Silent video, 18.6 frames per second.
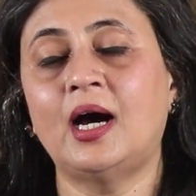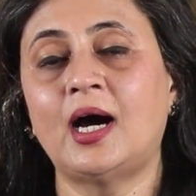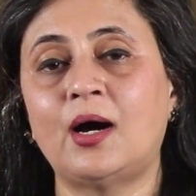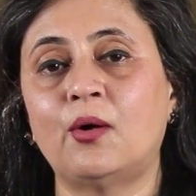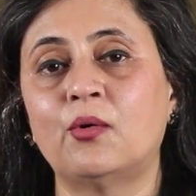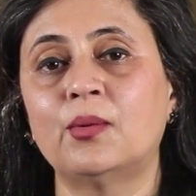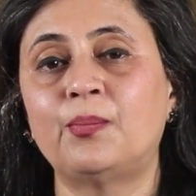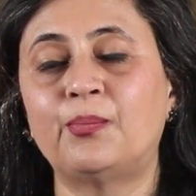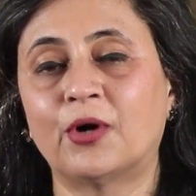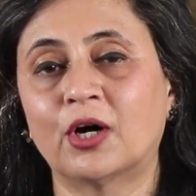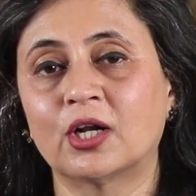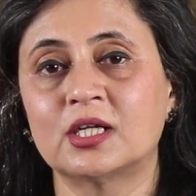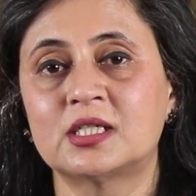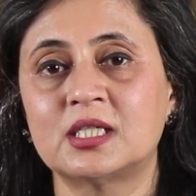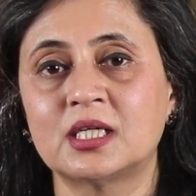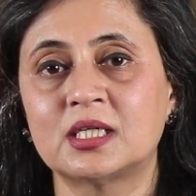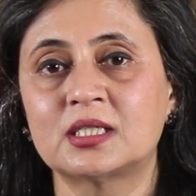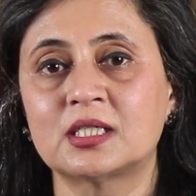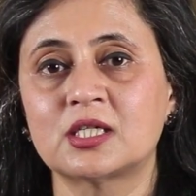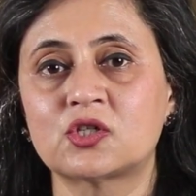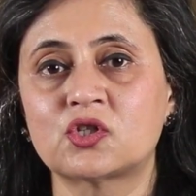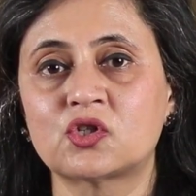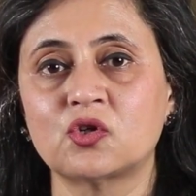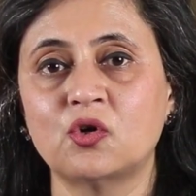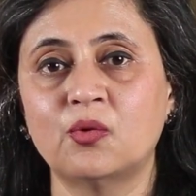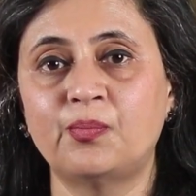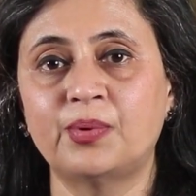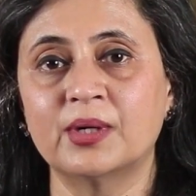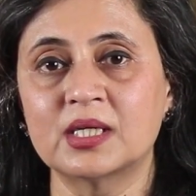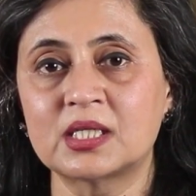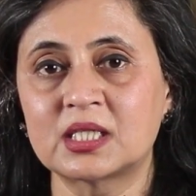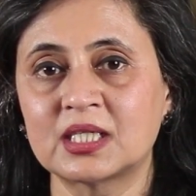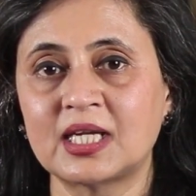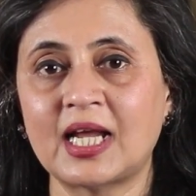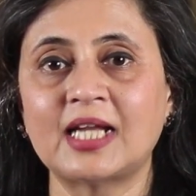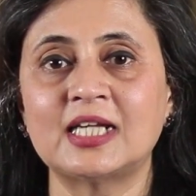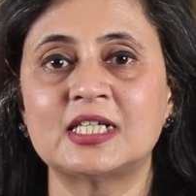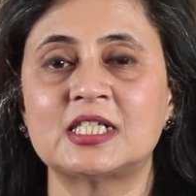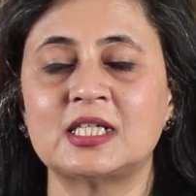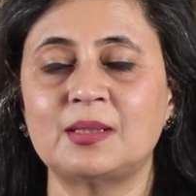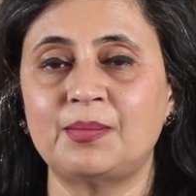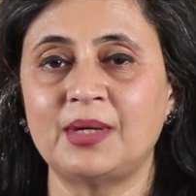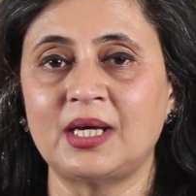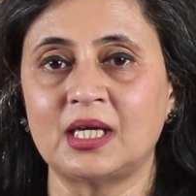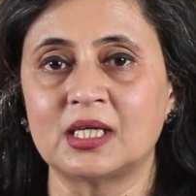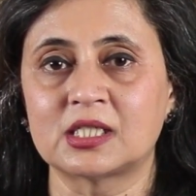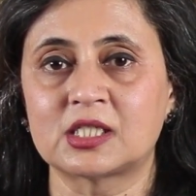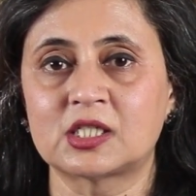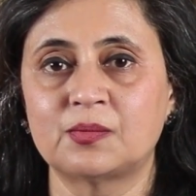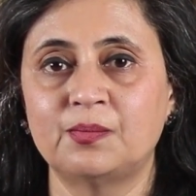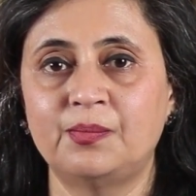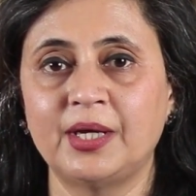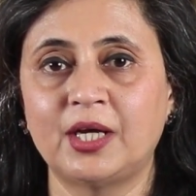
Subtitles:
our politics is so personality based,